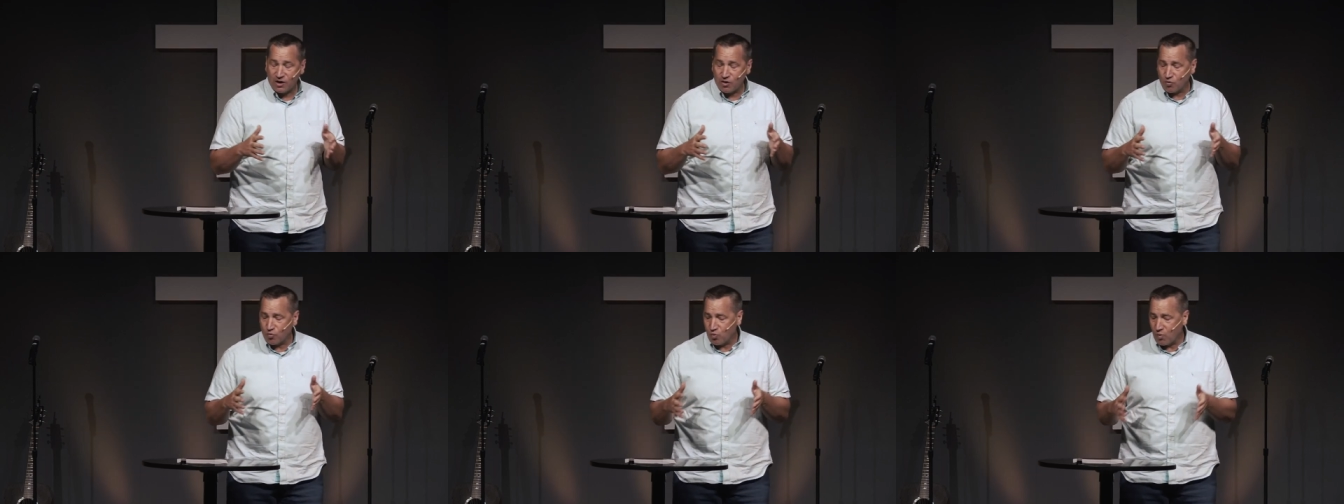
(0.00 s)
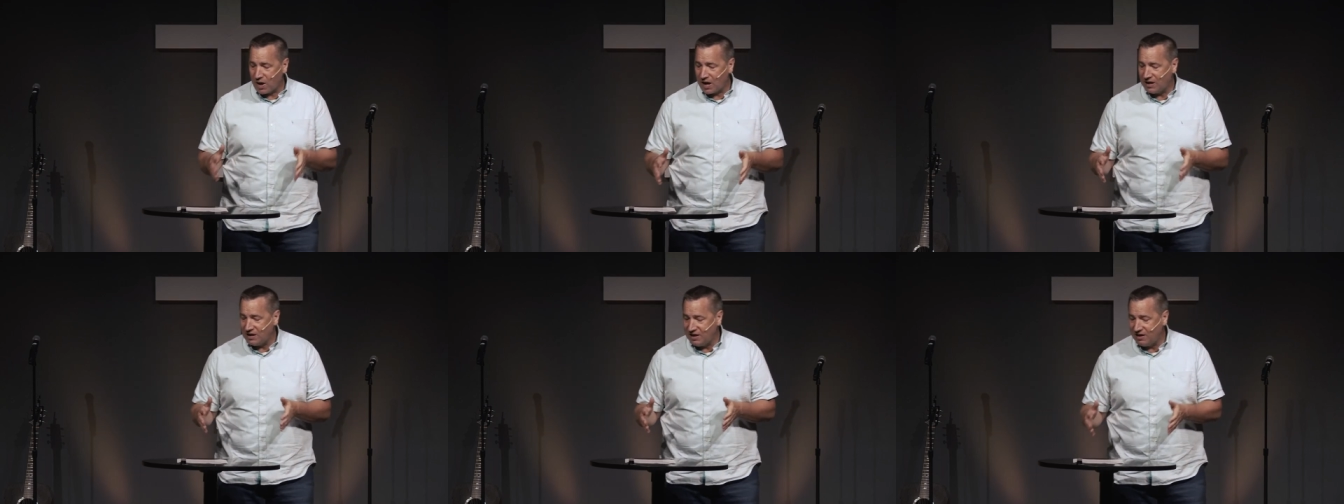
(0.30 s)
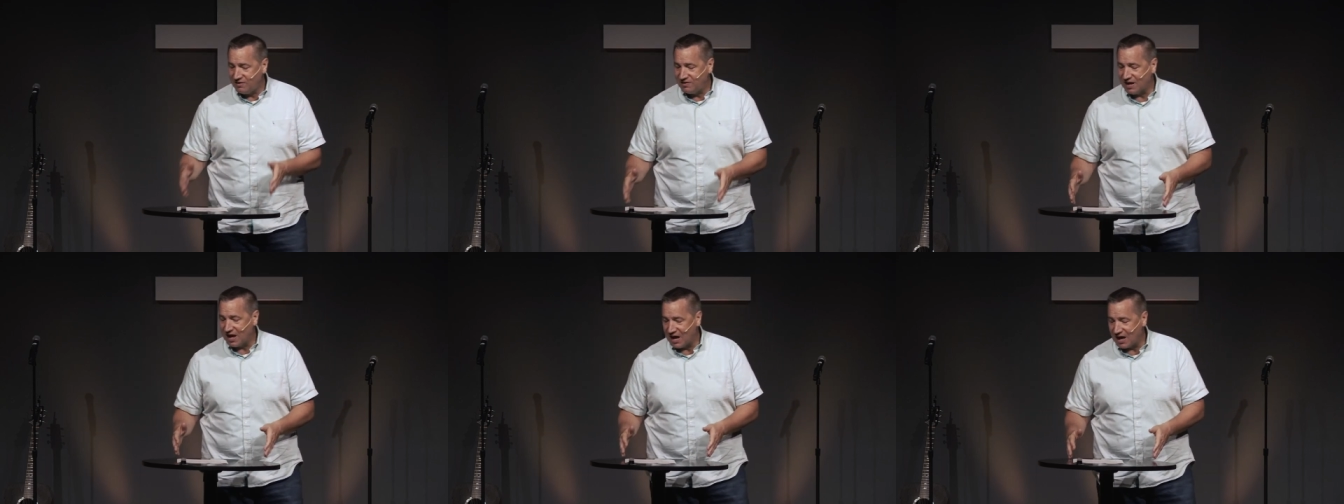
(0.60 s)
a rainy
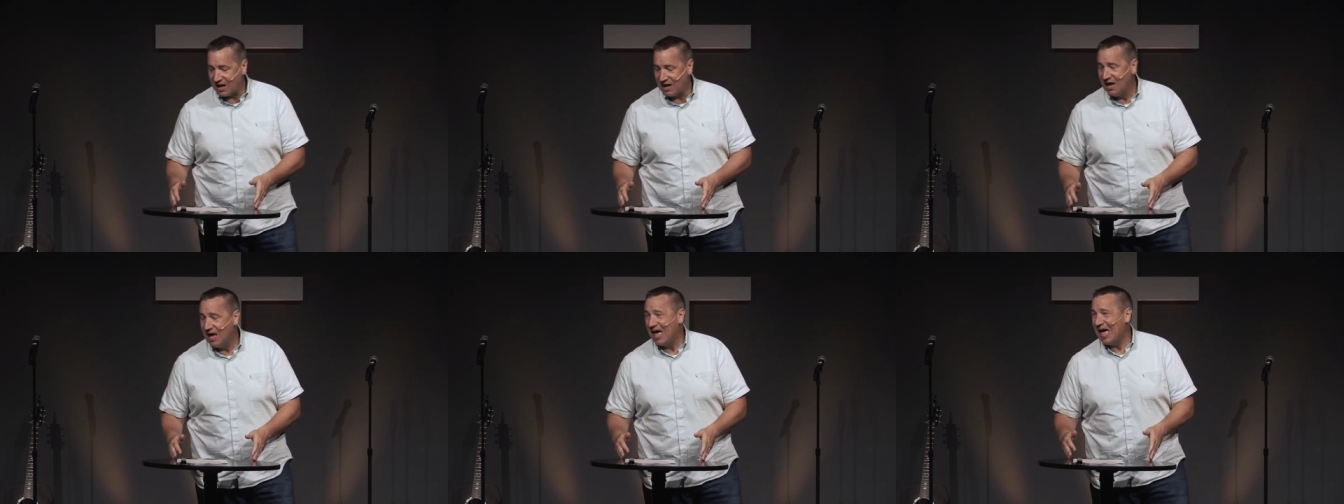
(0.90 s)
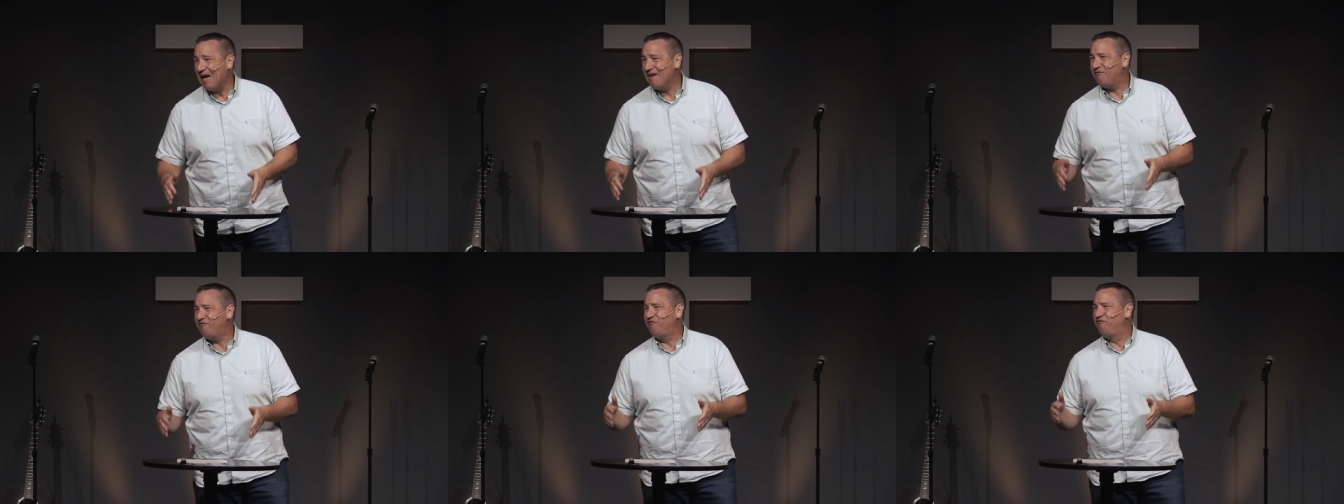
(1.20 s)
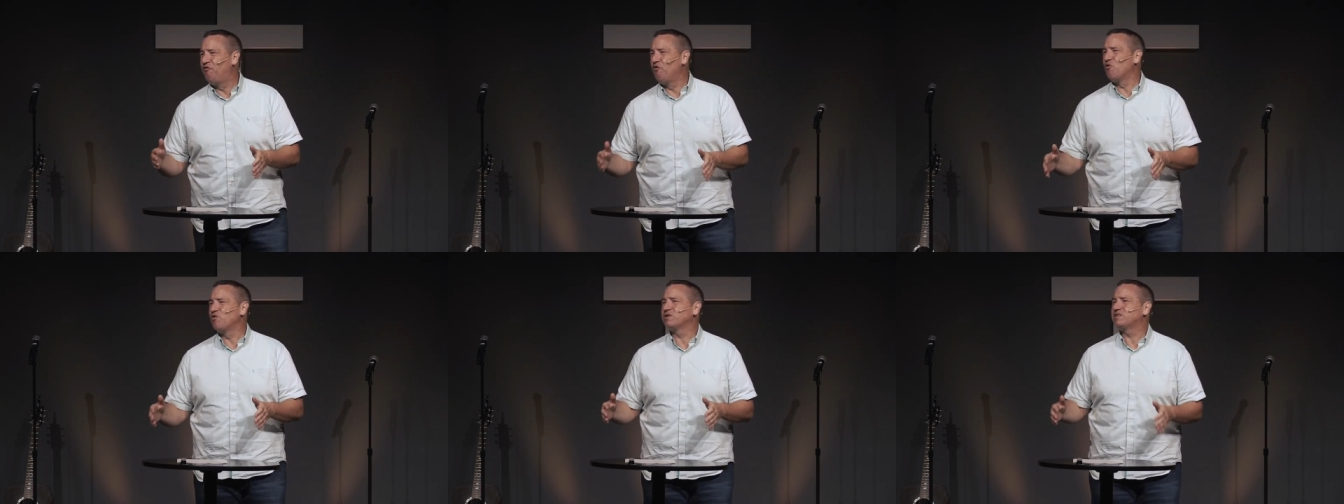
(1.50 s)
day, at
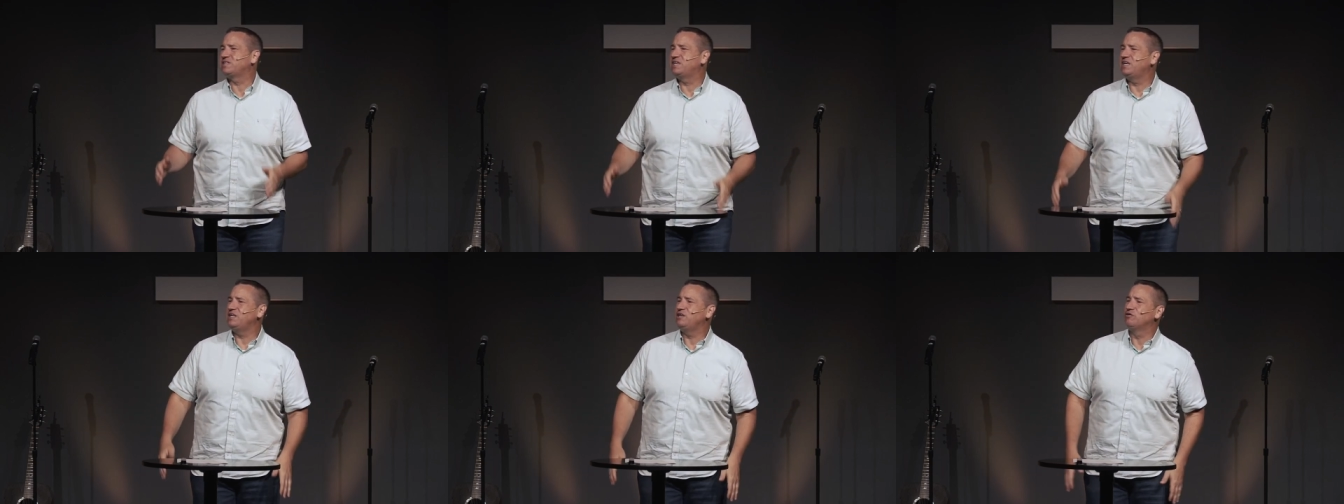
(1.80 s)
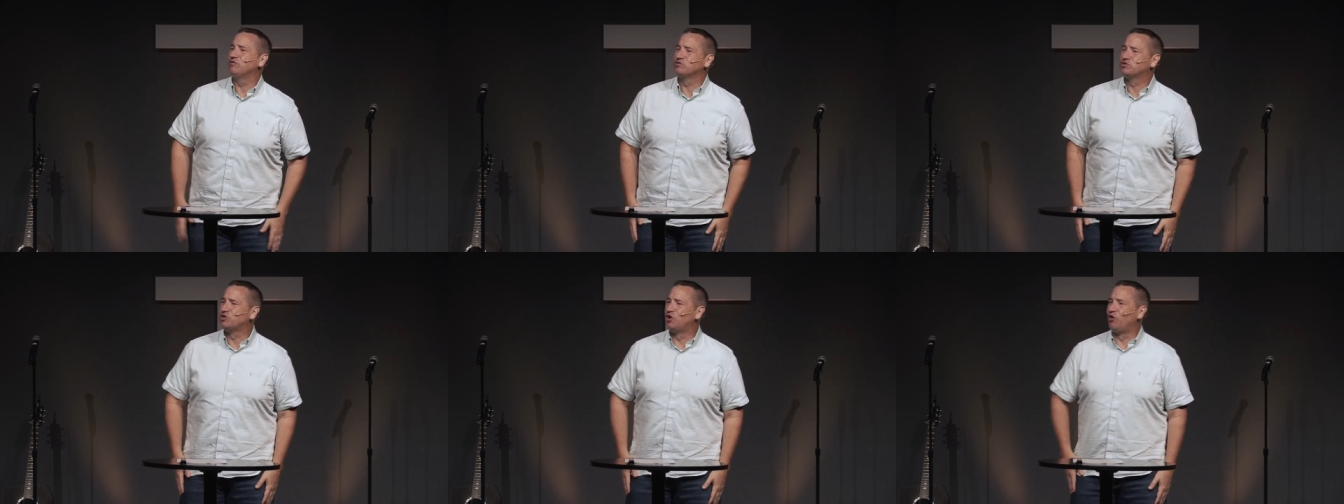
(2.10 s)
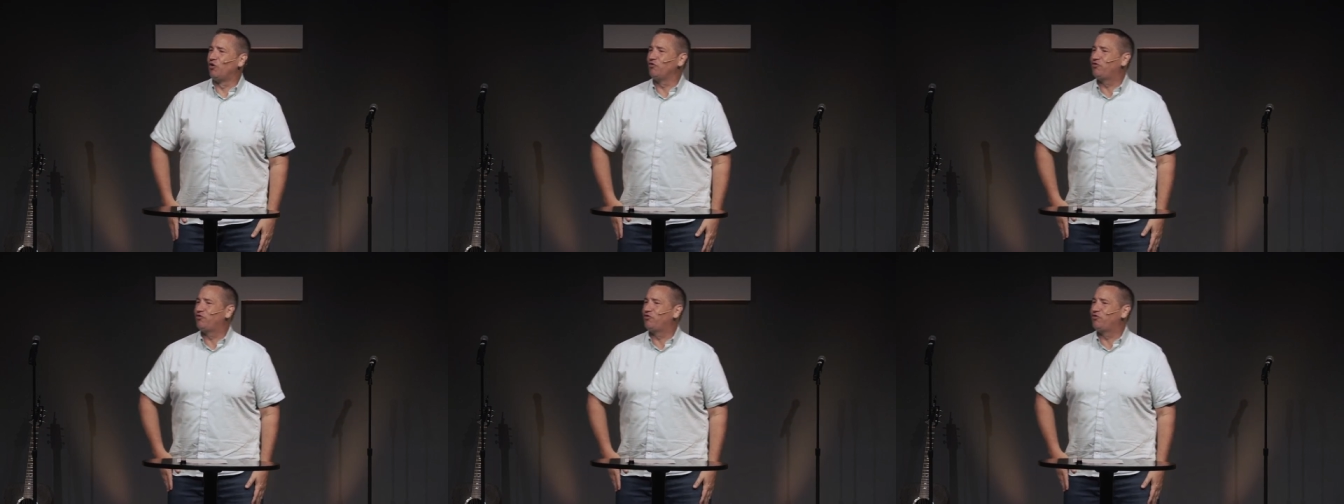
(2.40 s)
14 years old,